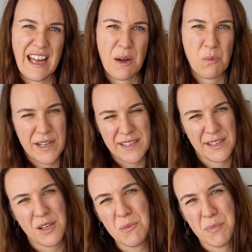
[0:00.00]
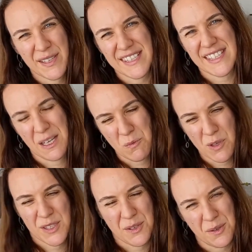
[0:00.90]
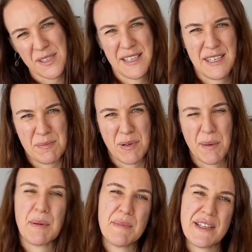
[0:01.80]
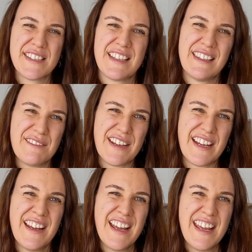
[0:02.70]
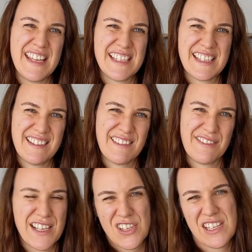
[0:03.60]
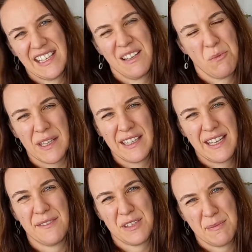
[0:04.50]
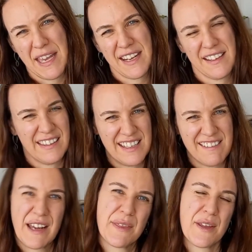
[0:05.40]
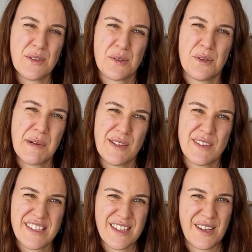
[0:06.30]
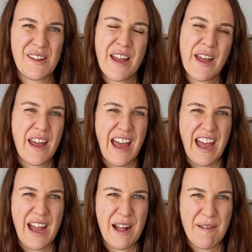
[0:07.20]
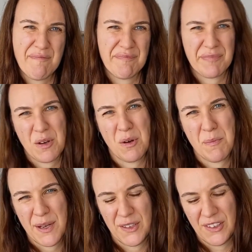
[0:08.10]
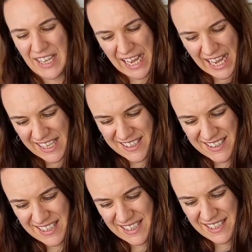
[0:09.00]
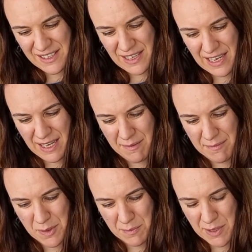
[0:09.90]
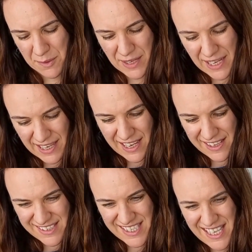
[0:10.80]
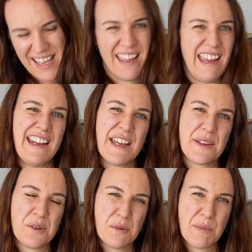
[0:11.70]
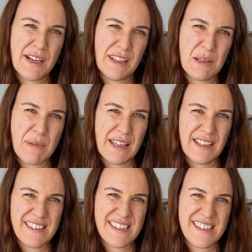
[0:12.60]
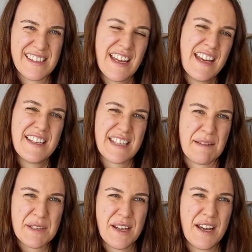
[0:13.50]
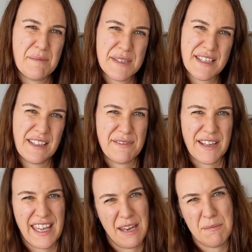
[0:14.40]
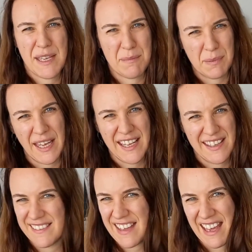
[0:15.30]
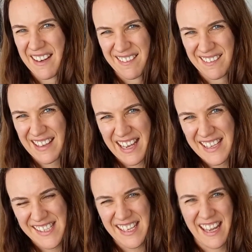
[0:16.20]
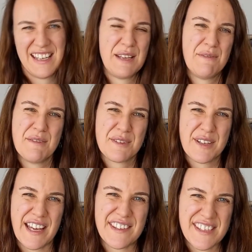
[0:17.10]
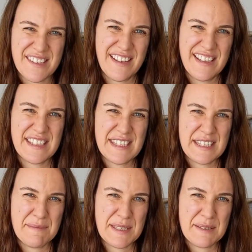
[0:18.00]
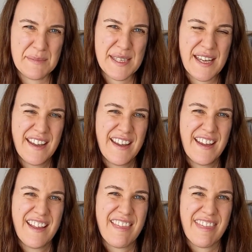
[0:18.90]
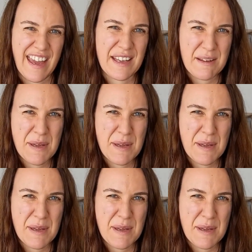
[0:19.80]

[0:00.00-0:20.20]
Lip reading: one of the culprits in what's causing this problem, because the liver isn't functioning well enough to be able to clear out those hormones. So hormonal acne, hormonal headaches, any other hormonal imbalances, sometimes the liver can be at play in that case, and if you've got other signs and symptoms, that can